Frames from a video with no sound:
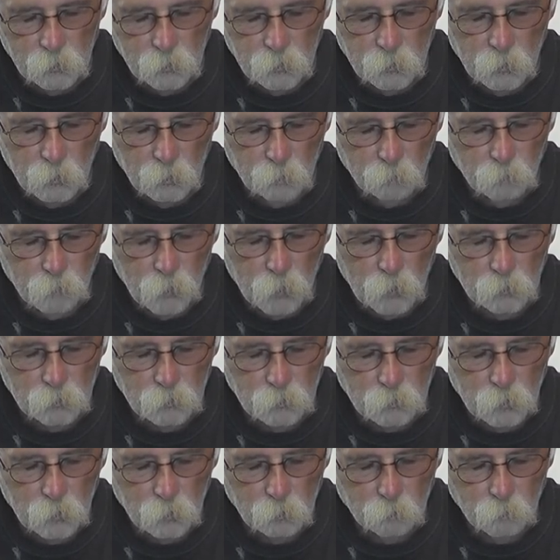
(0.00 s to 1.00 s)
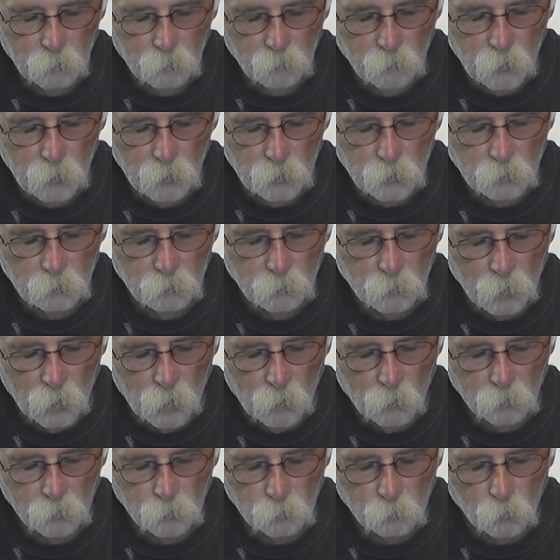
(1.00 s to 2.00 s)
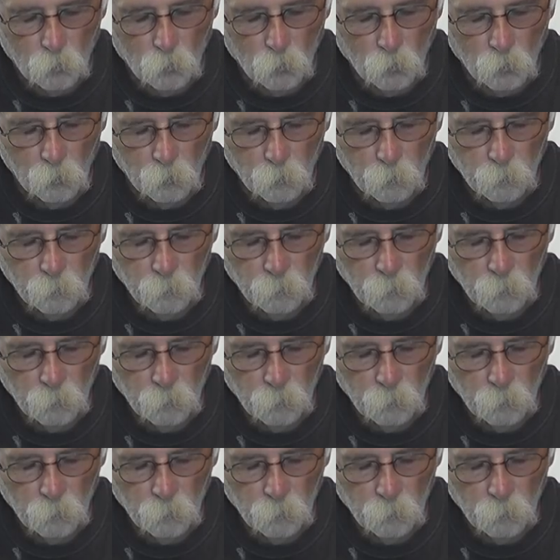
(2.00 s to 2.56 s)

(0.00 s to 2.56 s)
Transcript: didn't have bait to take me fishing when I was a boy.